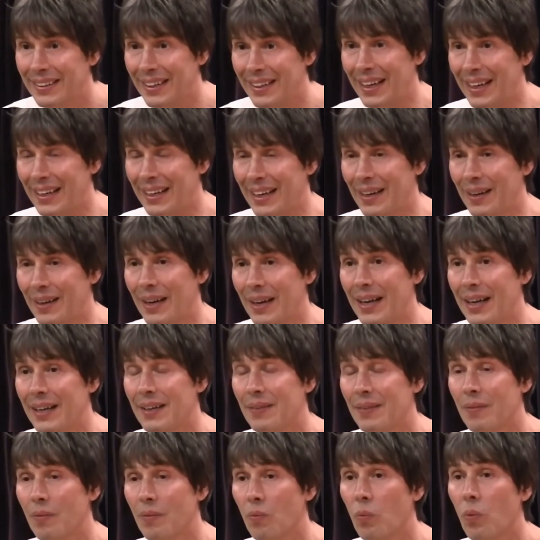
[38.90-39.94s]
and it
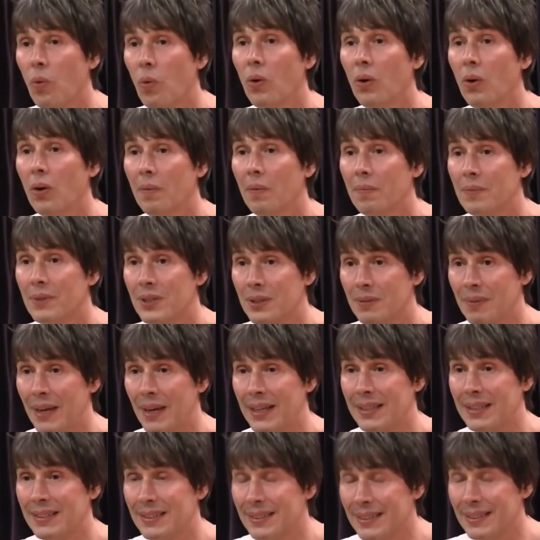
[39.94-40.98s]
warps
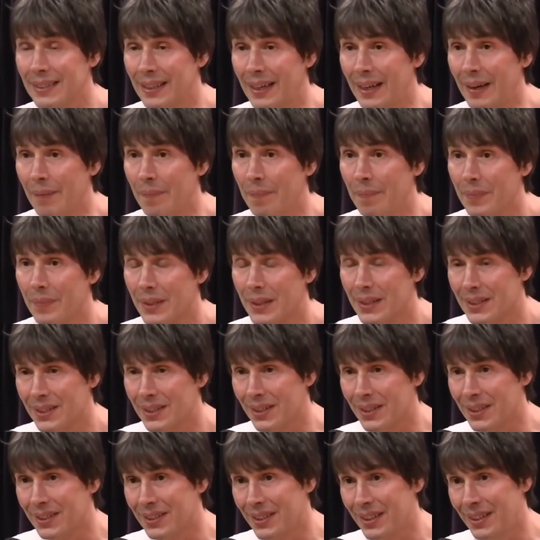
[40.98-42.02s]
space and time
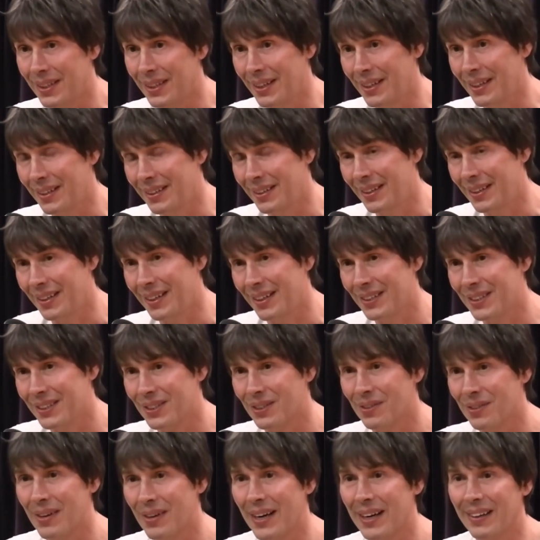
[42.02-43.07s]
such that the nice
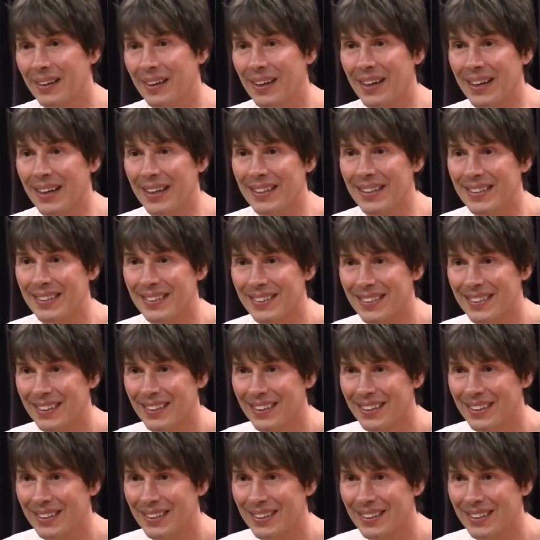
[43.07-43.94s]
straight lines,